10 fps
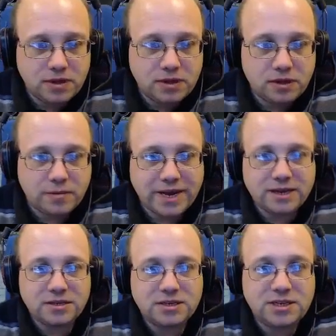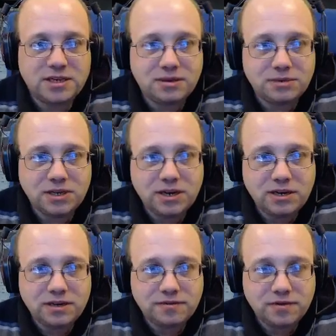the wagons are set up slightly
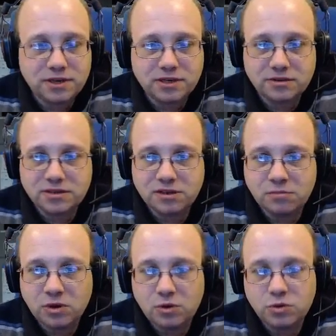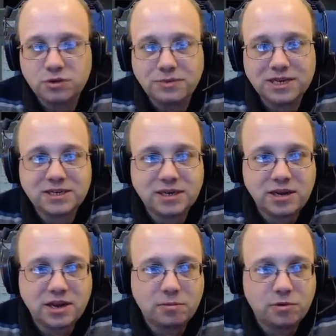differently. So some will automatically
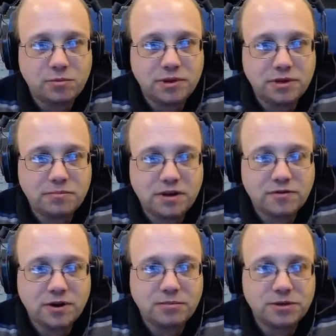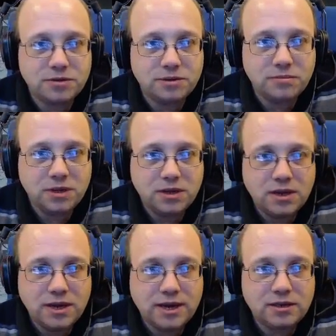couple when you buffer up to them,
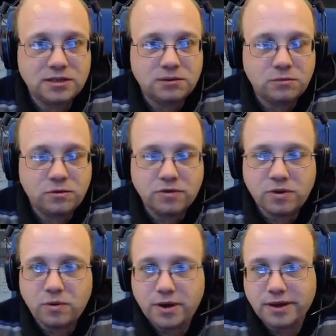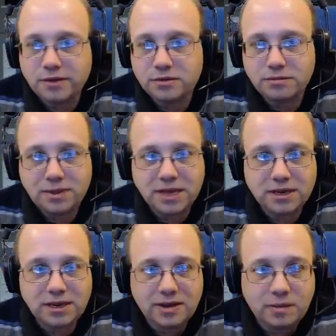and some will require you to
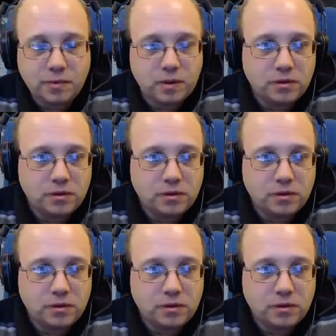manually couple.